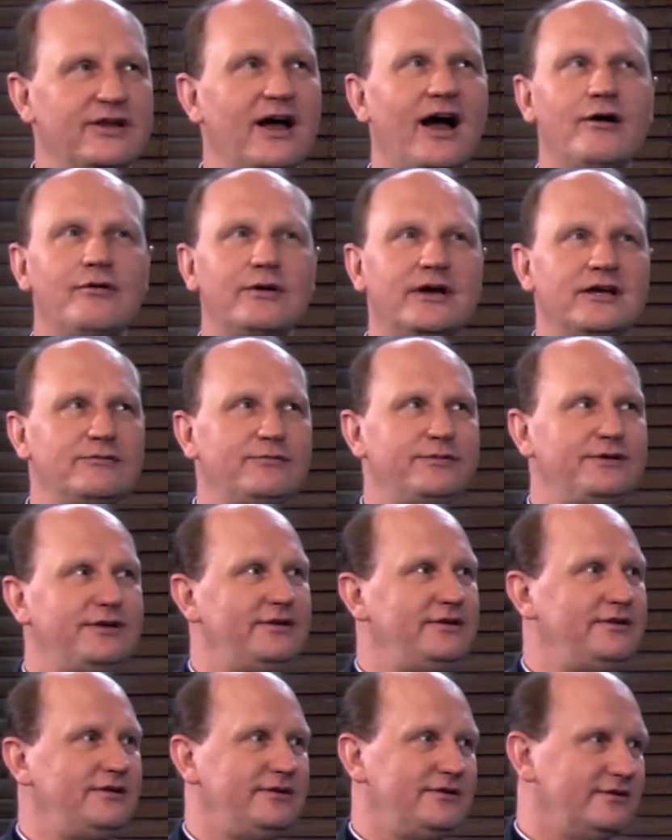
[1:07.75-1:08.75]
How can
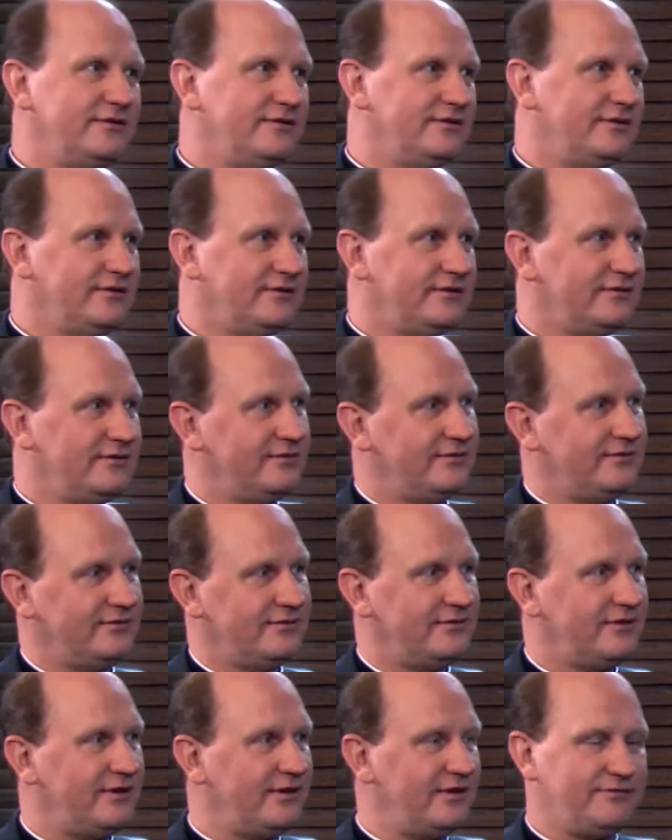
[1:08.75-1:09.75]
we
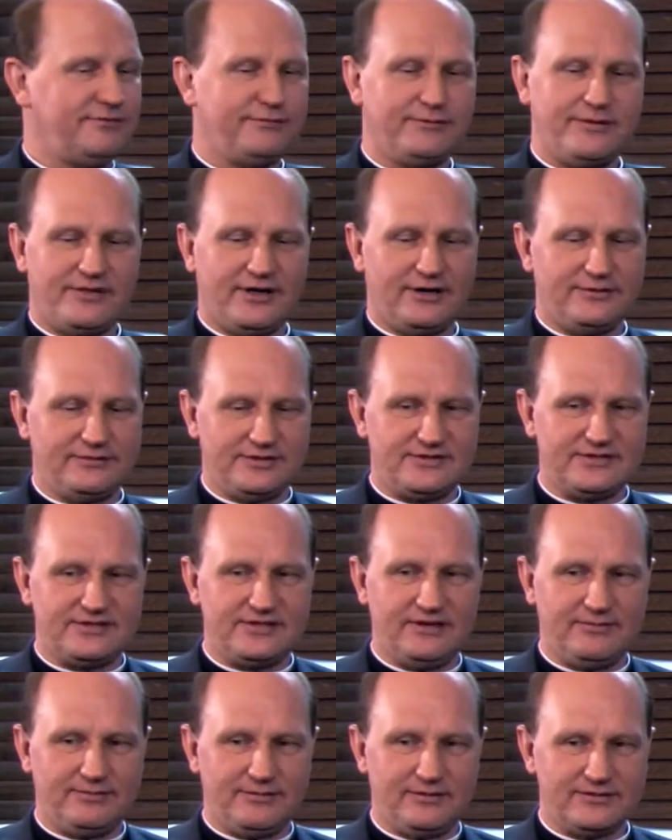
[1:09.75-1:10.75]
live without the
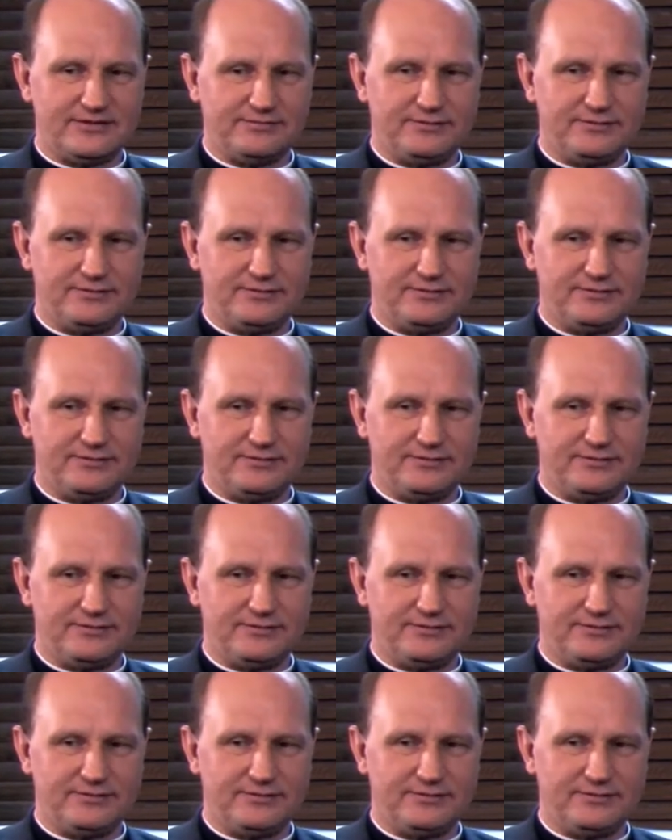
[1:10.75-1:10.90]
steeples?